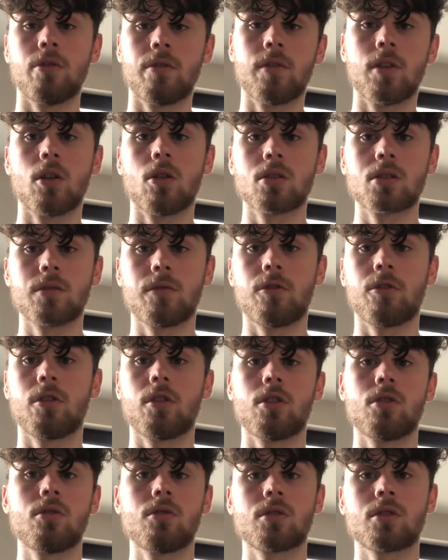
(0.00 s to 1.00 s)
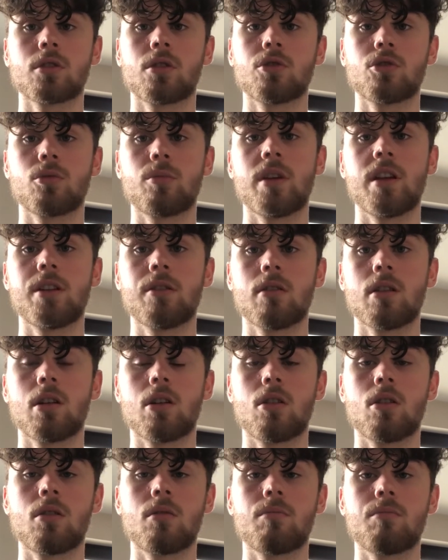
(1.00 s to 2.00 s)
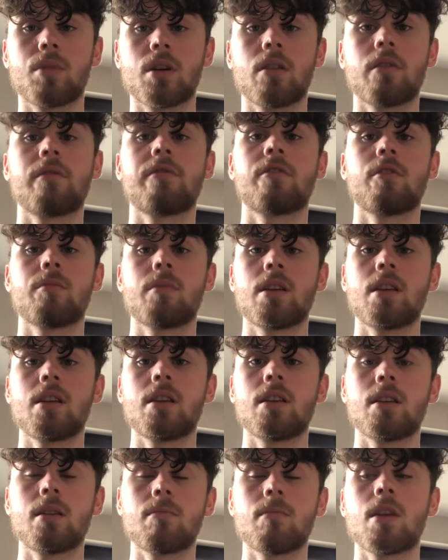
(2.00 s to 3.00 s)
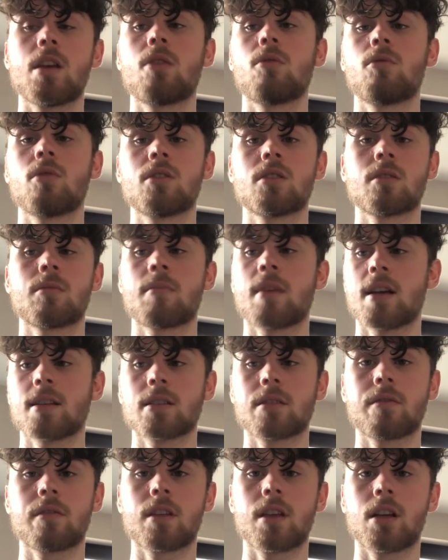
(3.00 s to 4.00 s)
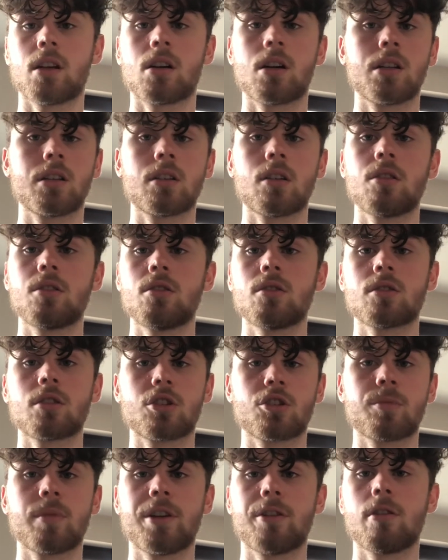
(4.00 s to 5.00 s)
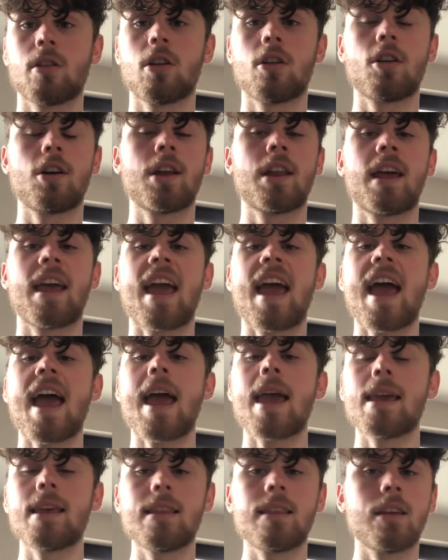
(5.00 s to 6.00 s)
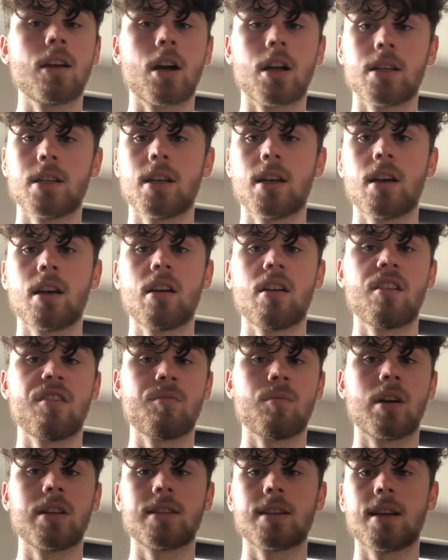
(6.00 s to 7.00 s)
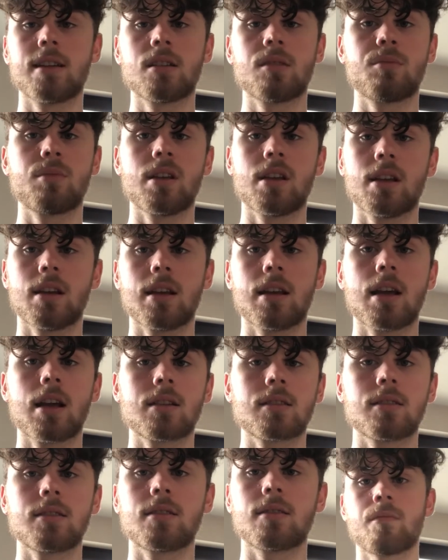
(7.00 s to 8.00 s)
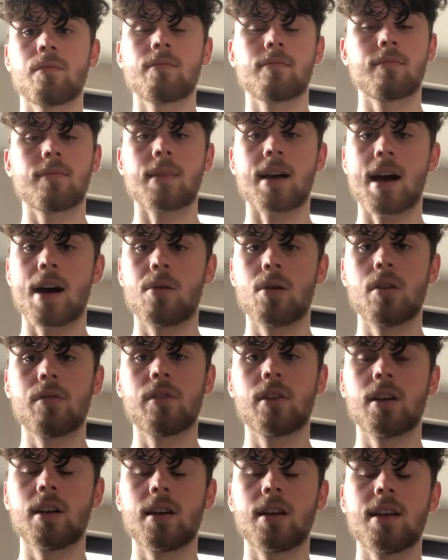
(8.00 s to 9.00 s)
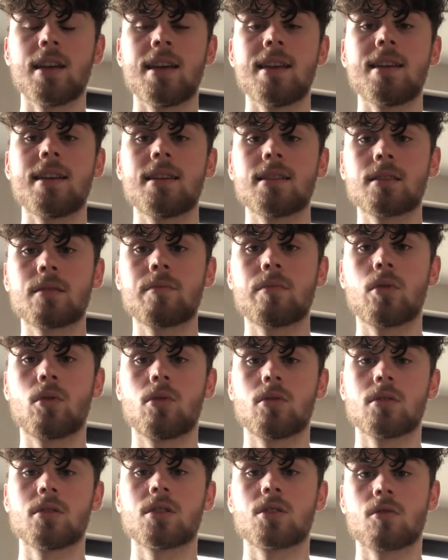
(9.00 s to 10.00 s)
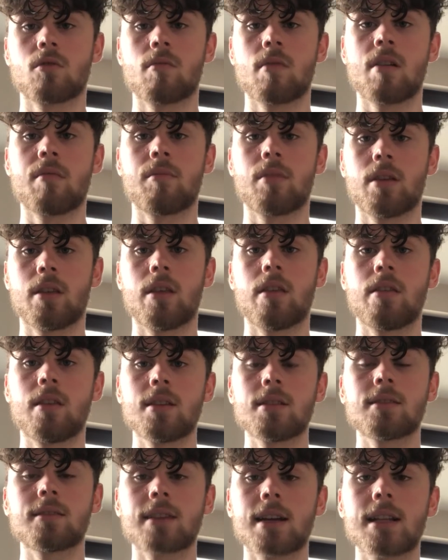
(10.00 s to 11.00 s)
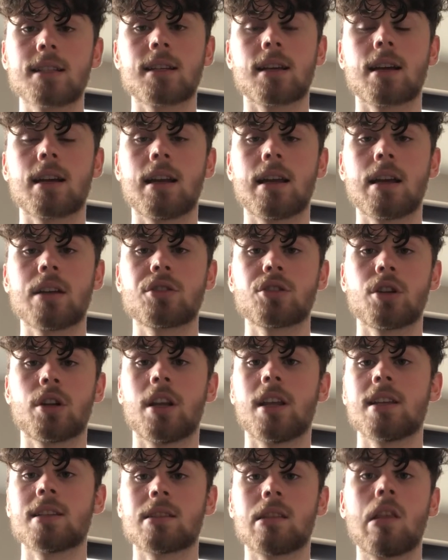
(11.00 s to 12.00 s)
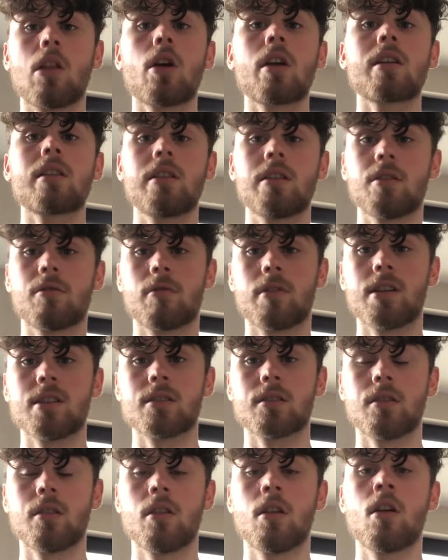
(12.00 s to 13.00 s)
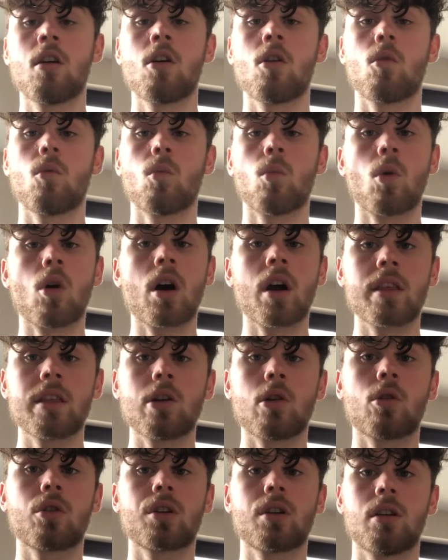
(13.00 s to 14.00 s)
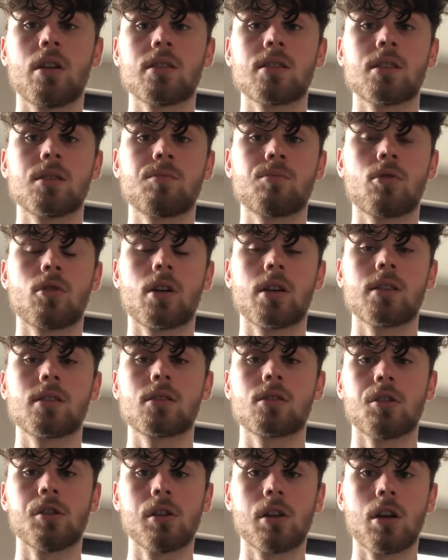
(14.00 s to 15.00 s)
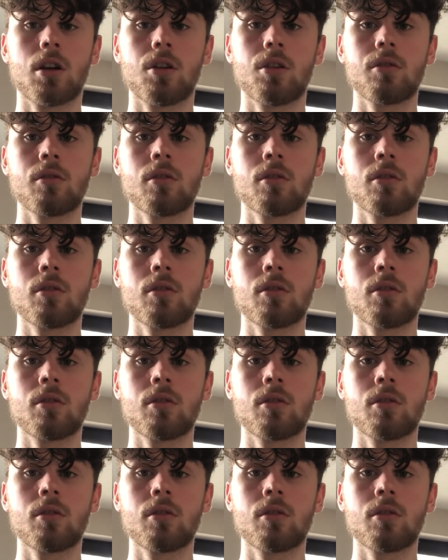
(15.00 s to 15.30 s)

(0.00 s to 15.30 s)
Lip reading: for lots of you that use social media a lot, but for me, it was a massive thing. I don't use social media a lot and I hate the idea of my data being collected. However, it is important to remember that this data collection is likely the reason why the Oculus is priced so low.